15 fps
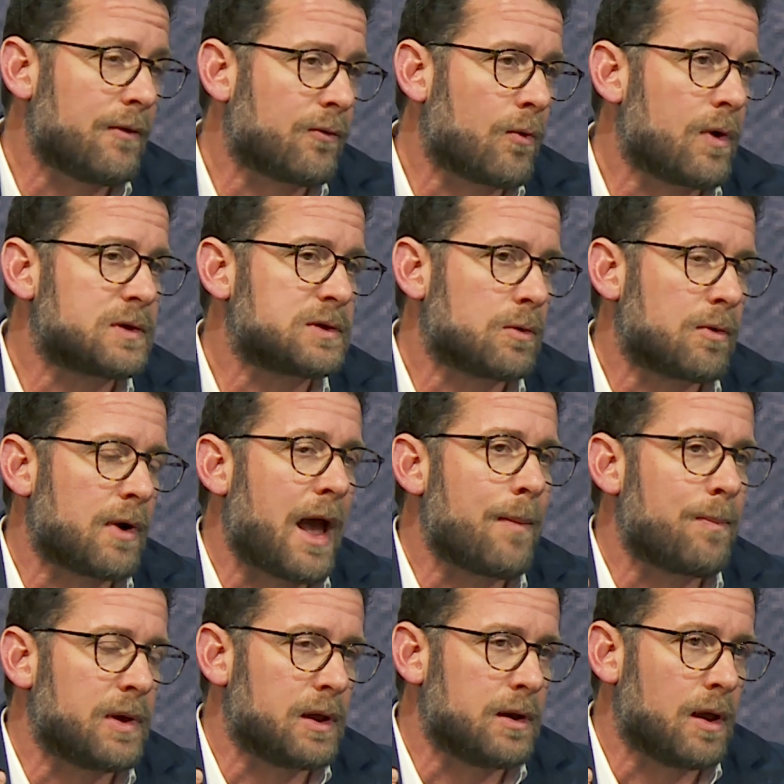of course the
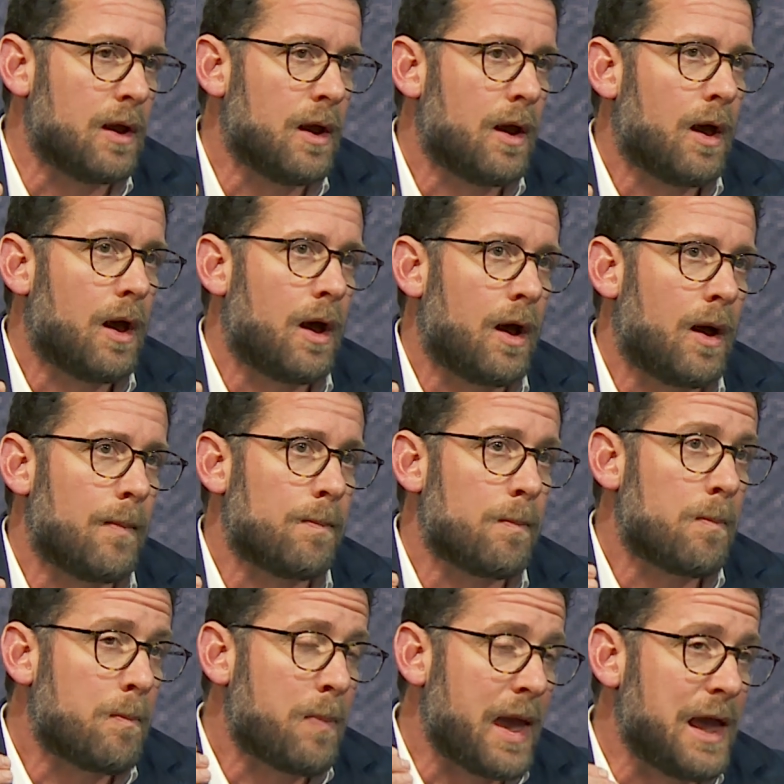rapid
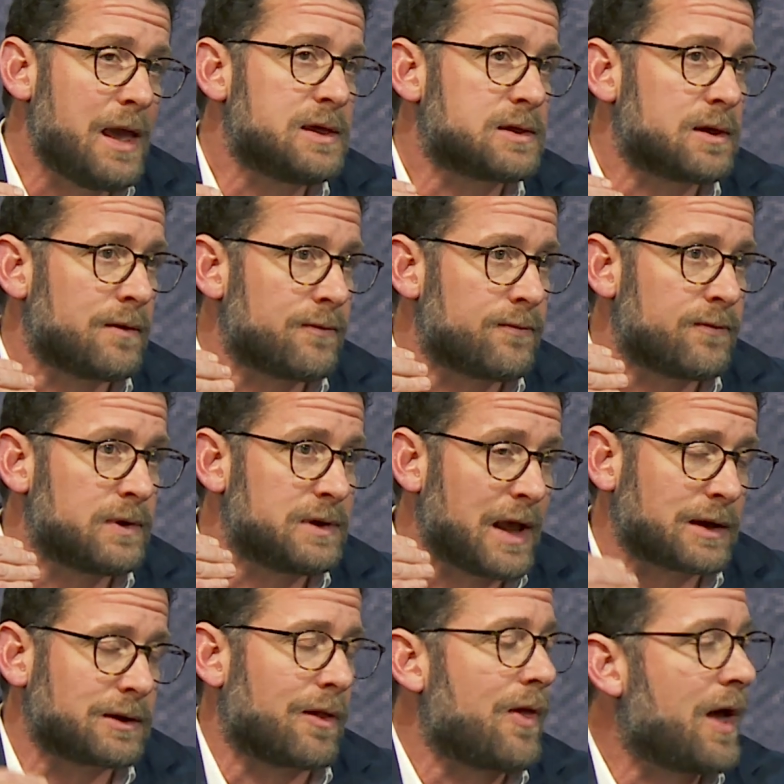pace of
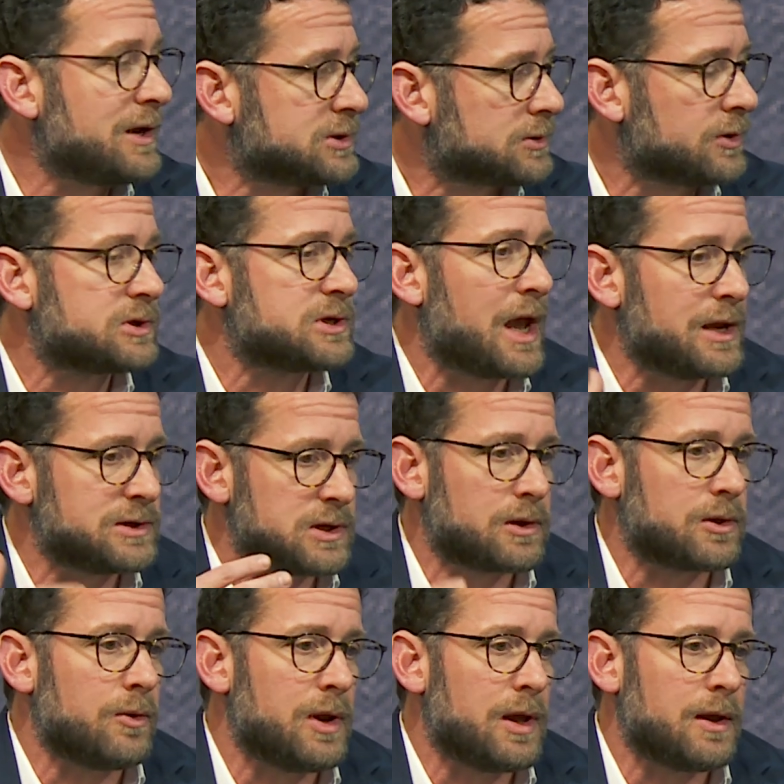technological change,
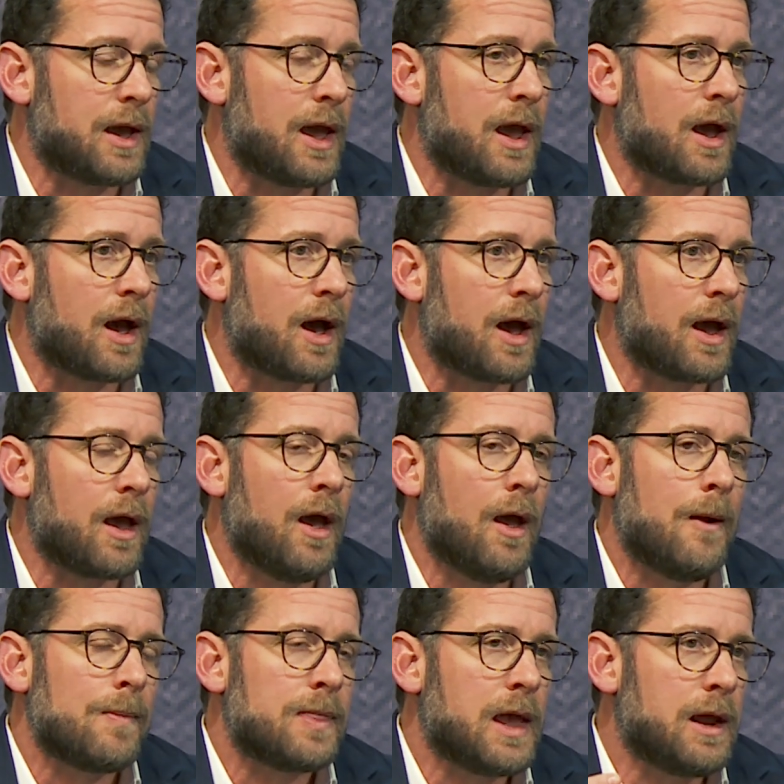including AI,
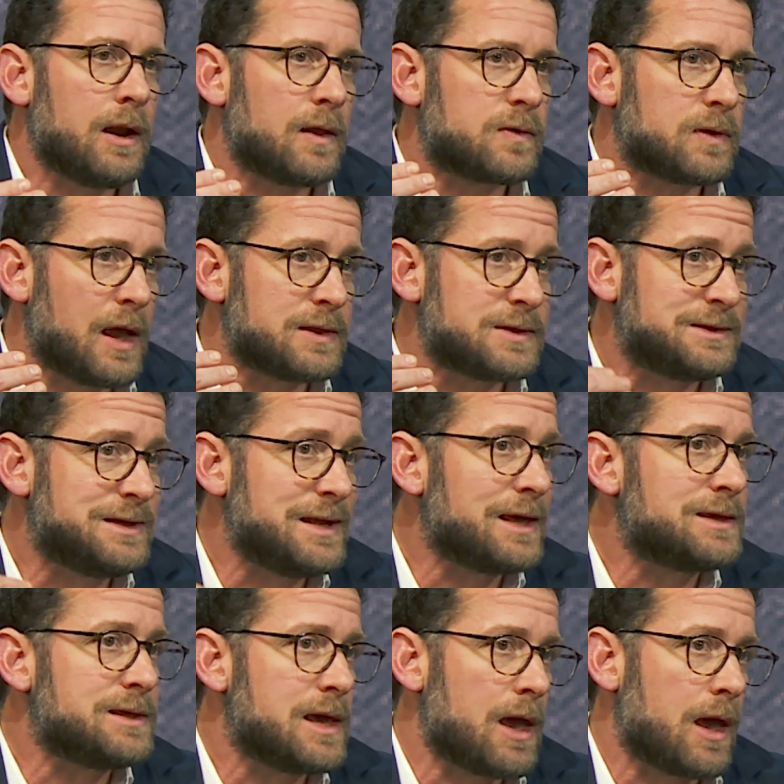and it's
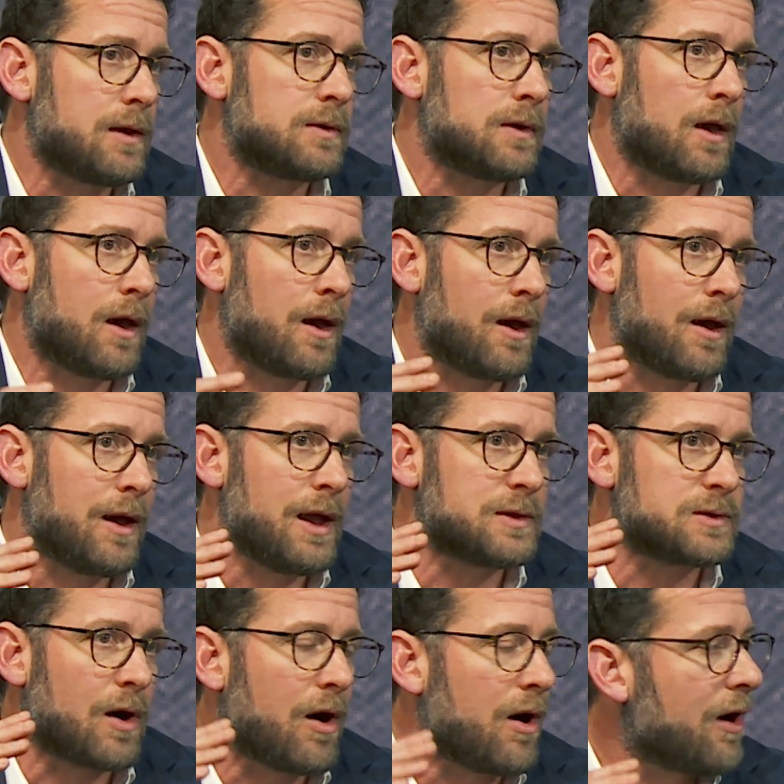dizzying.
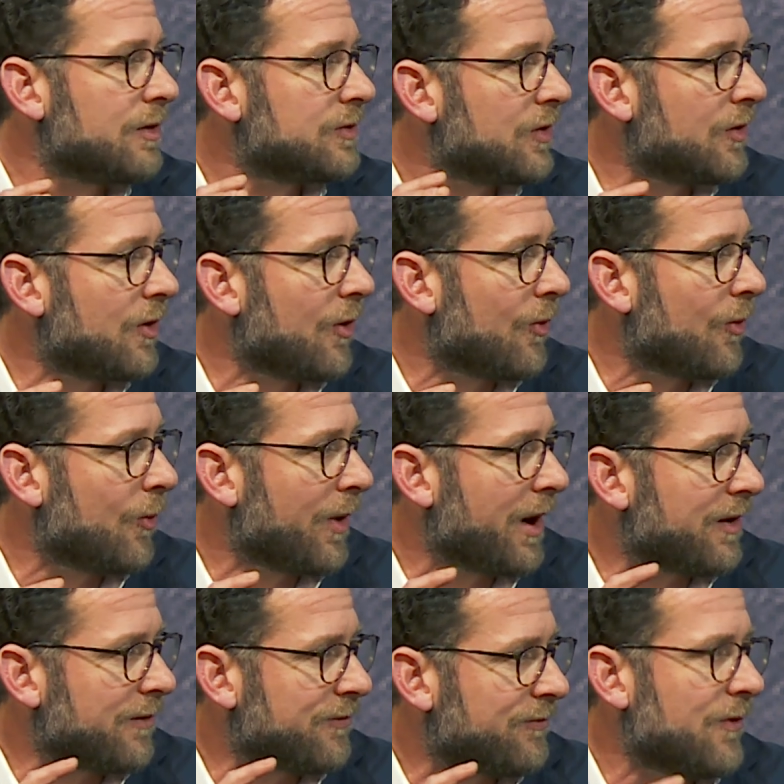It's hard to know where
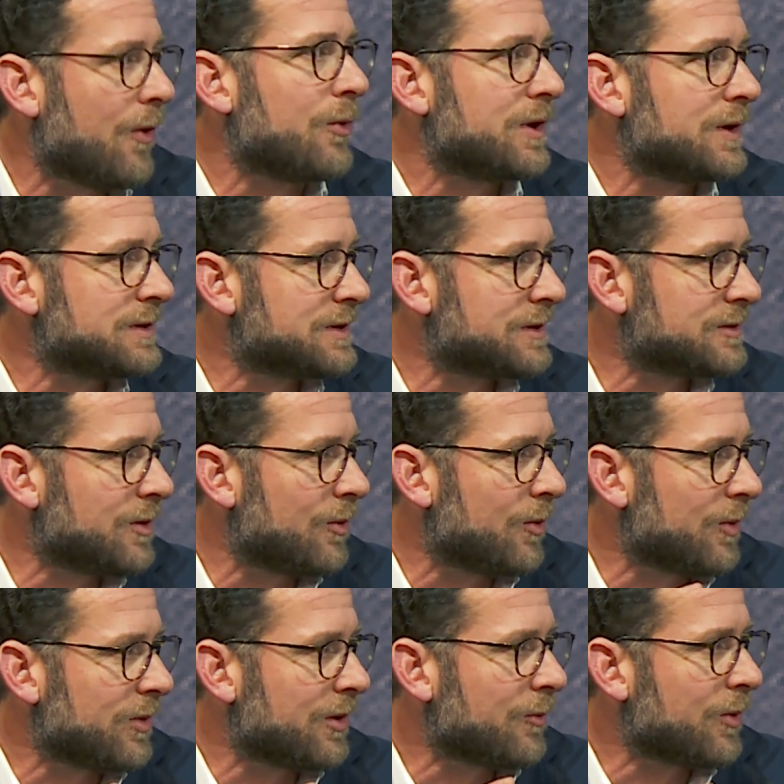to focus. So
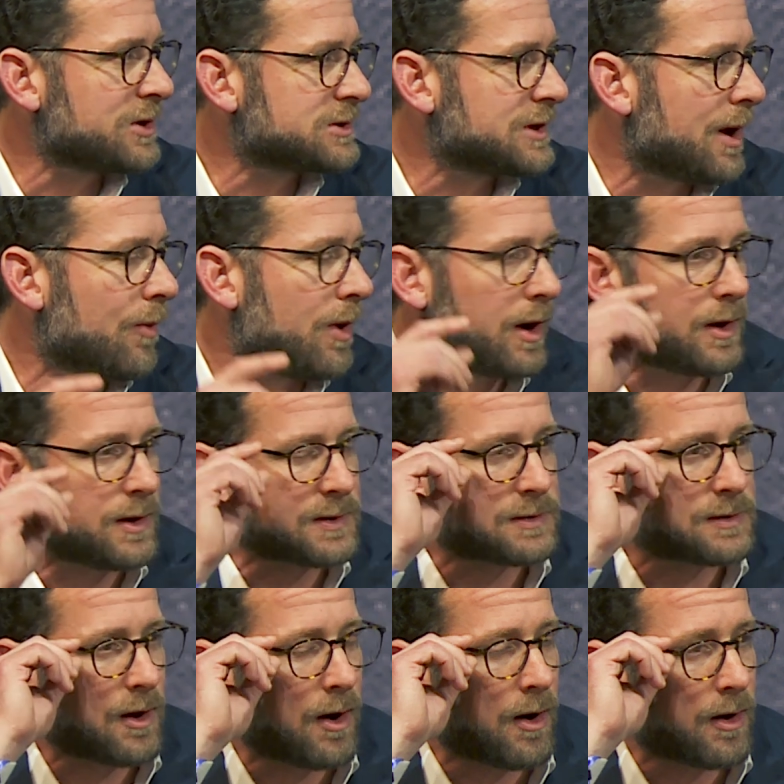the question I wanted
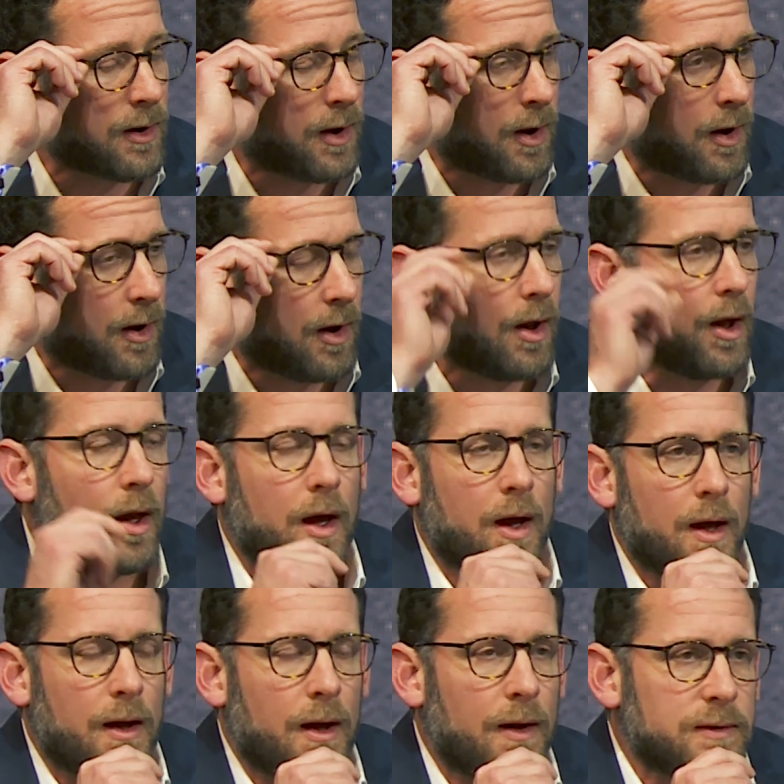
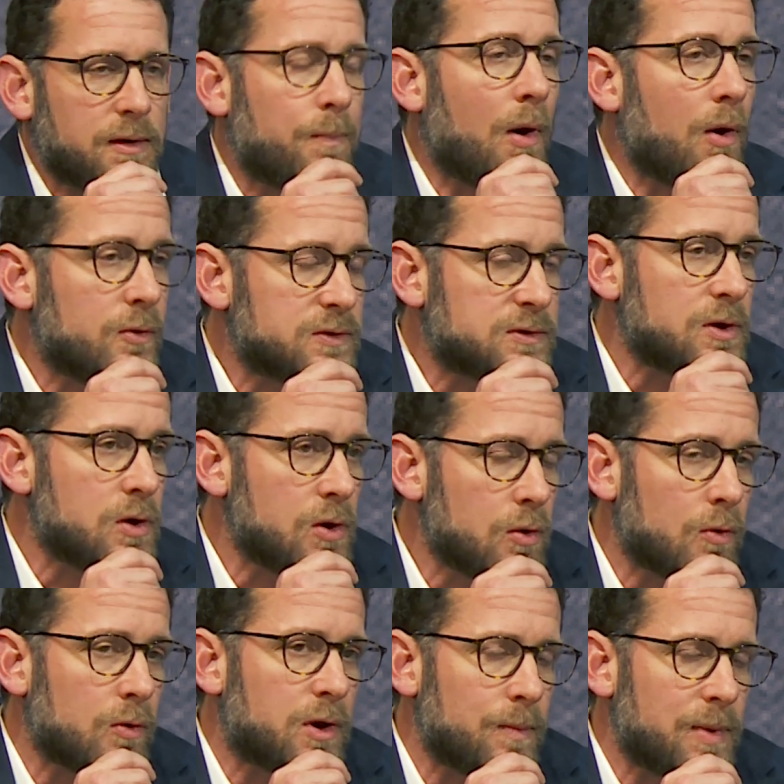to pose to
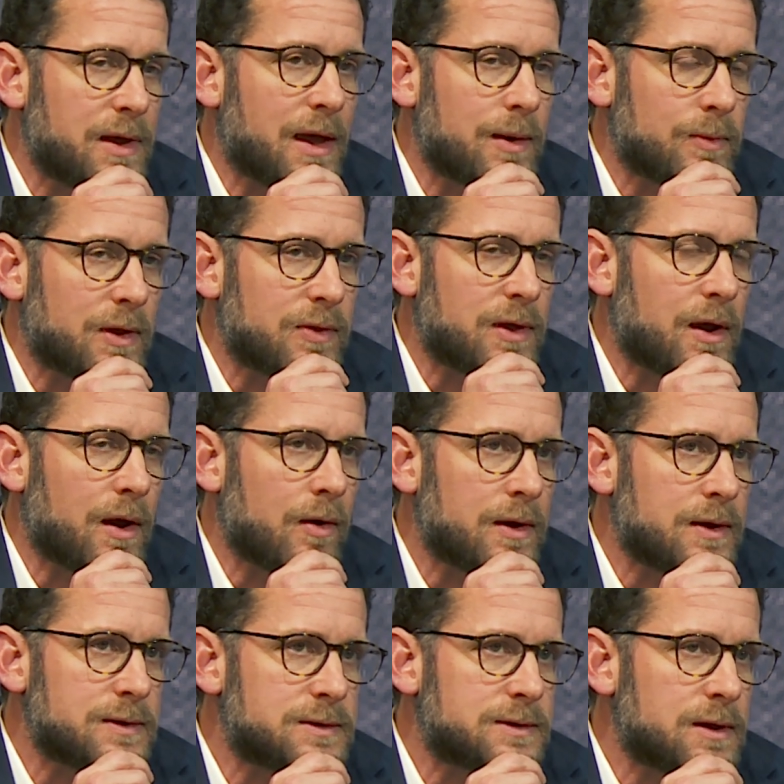you to begin with here
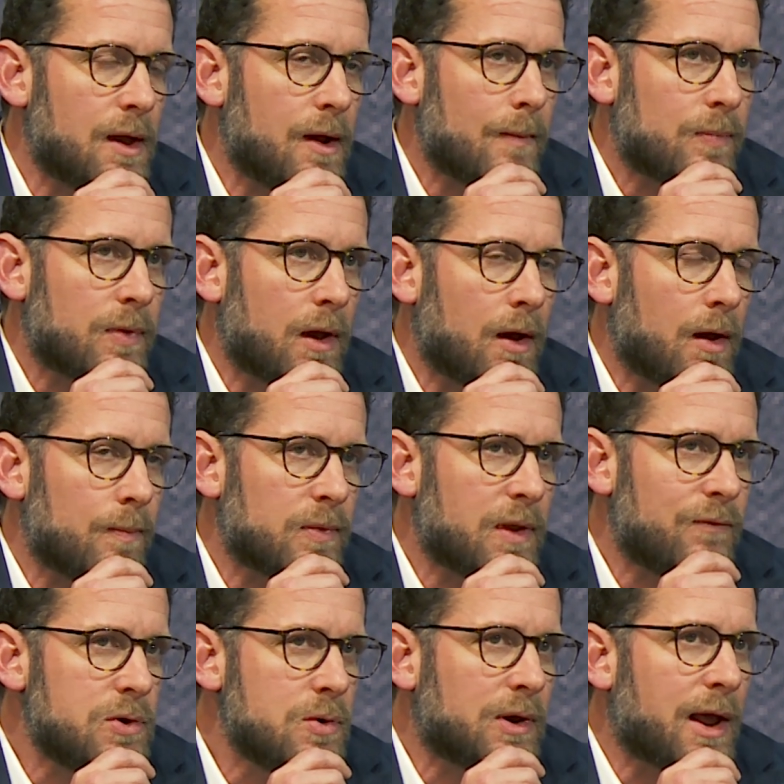is,
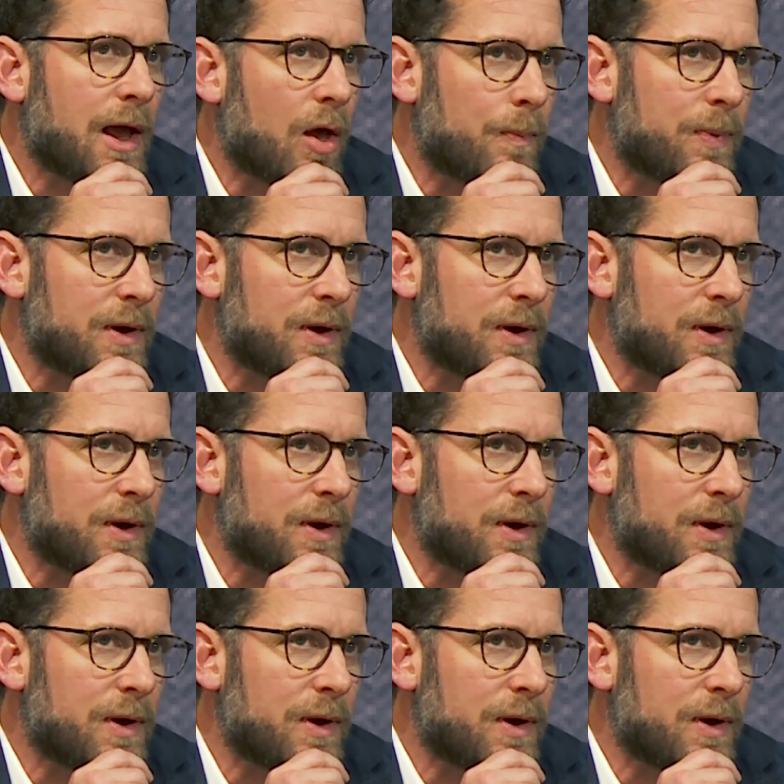if you could help